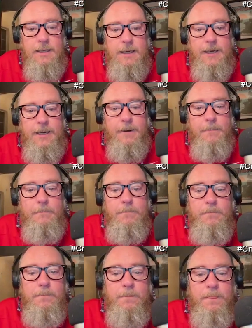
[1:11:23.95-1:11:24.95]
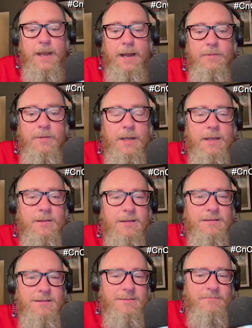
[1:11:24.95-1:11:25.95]
And
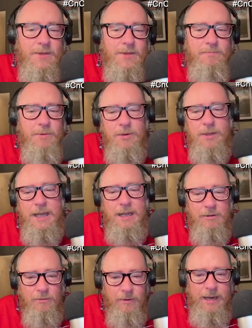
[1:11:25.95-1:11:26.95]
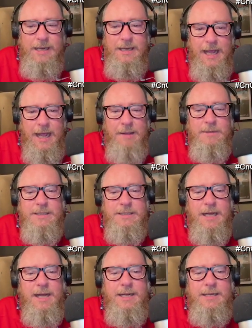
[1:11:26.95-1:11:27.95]
the Bowling Green game
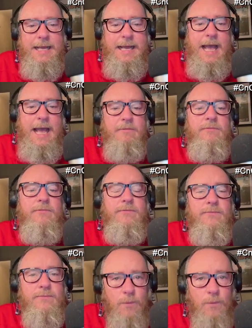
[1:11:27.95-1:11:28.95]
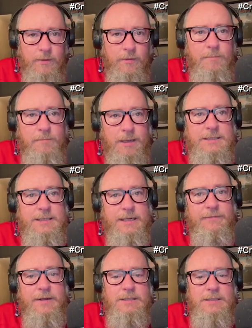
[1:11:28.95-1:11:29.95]
aside, they have one of the best
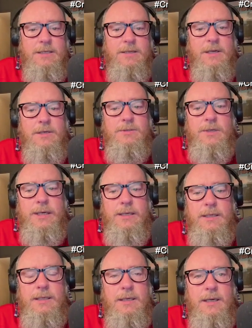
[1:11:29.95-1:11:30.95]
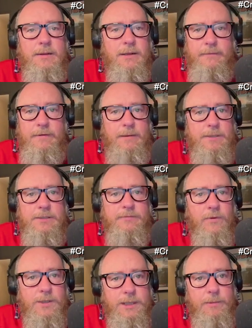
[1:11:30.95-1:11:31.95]
defenses in the country. They've given up just
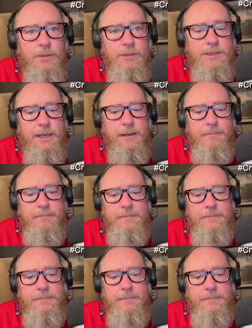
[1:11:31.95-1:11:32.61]
14 points a game.